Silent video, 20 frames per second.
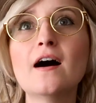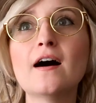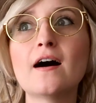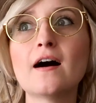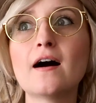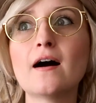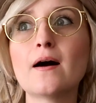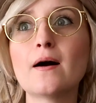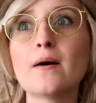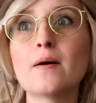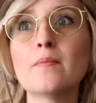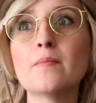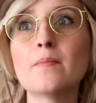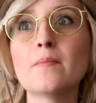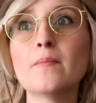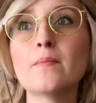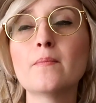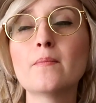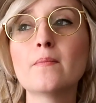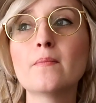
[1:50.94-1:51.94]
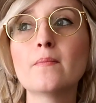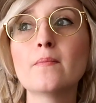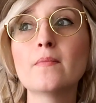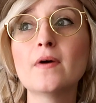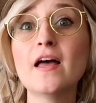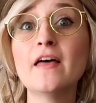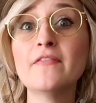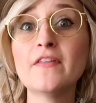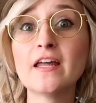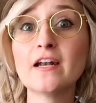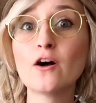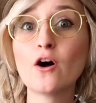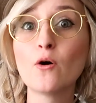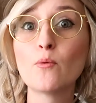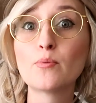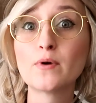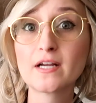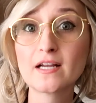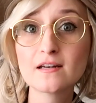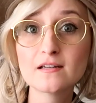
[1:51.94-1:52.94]
And then
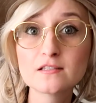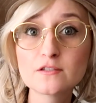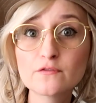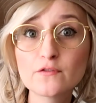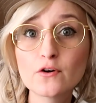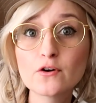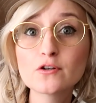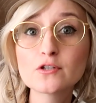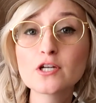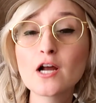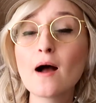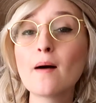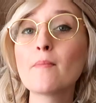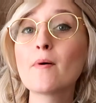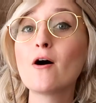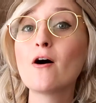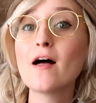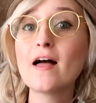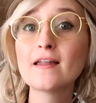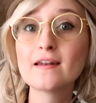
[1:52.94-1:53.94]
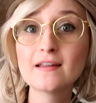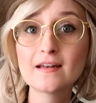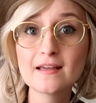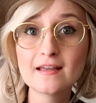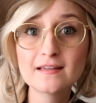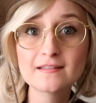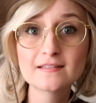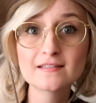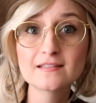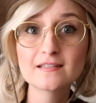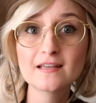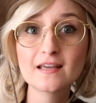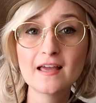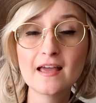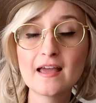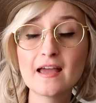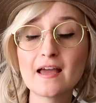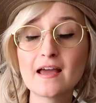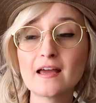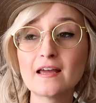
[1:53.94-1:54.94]
I'll bring it into Photoshop, I'll edit it,
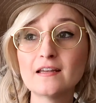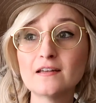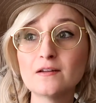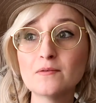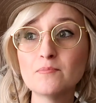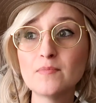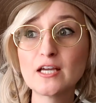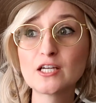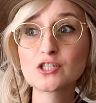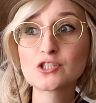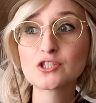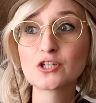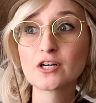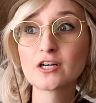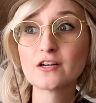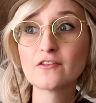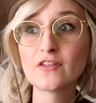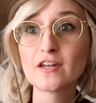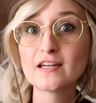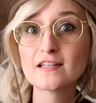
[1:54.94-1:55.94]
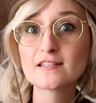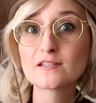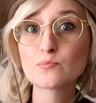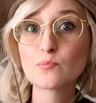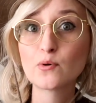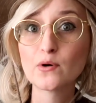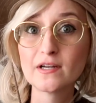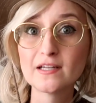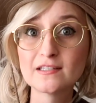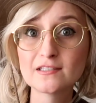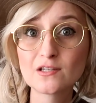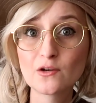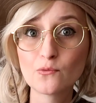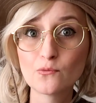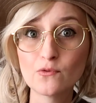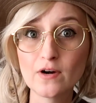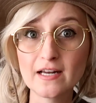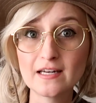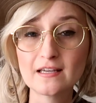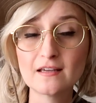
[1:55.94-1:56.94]
and make sure that it's print
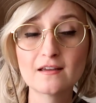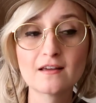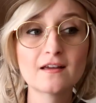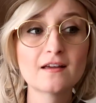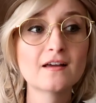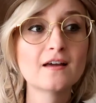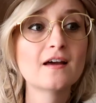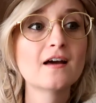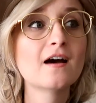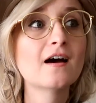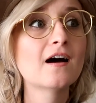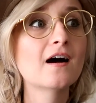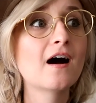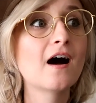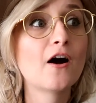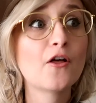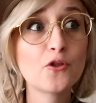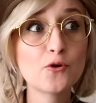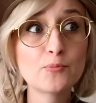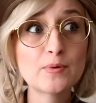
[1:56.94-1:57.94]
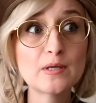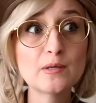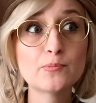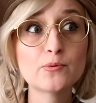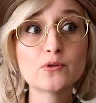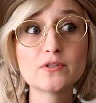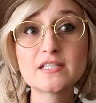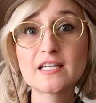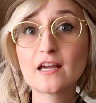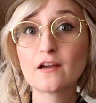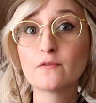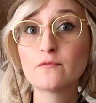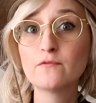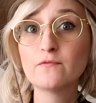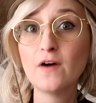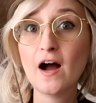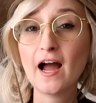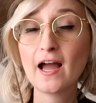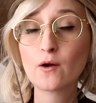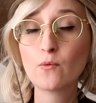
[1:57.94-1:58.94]
ready. Other people take
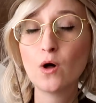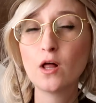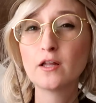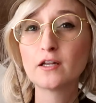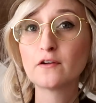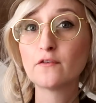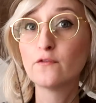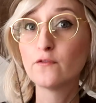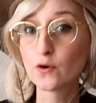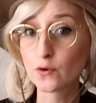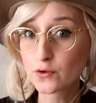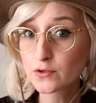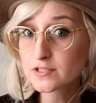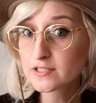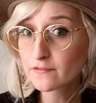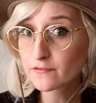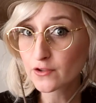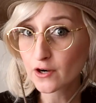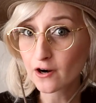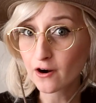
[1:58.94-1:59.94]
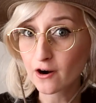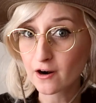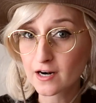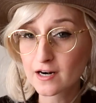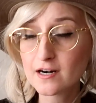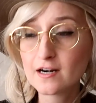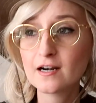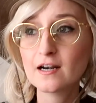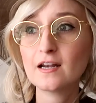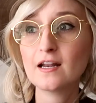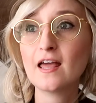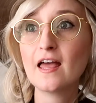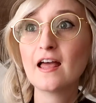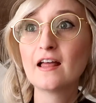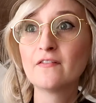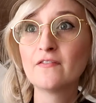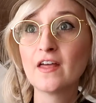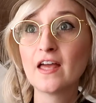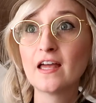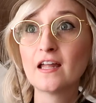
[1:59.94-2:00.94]
high quality photos of their art,
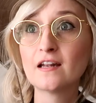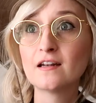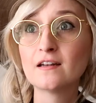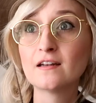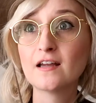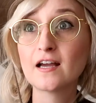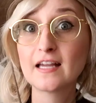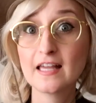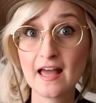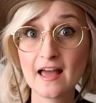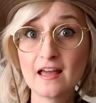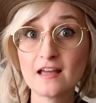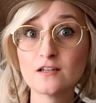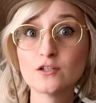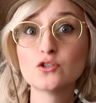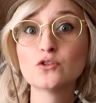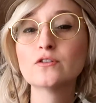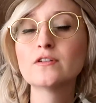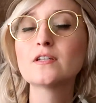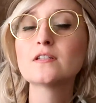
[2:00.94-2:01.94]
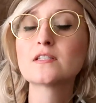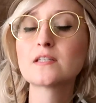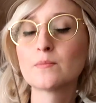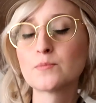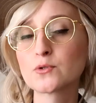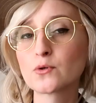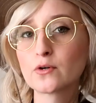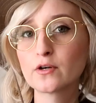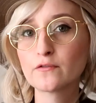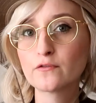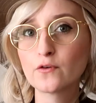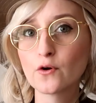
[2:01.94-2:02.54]
and then again, you'll need some sort of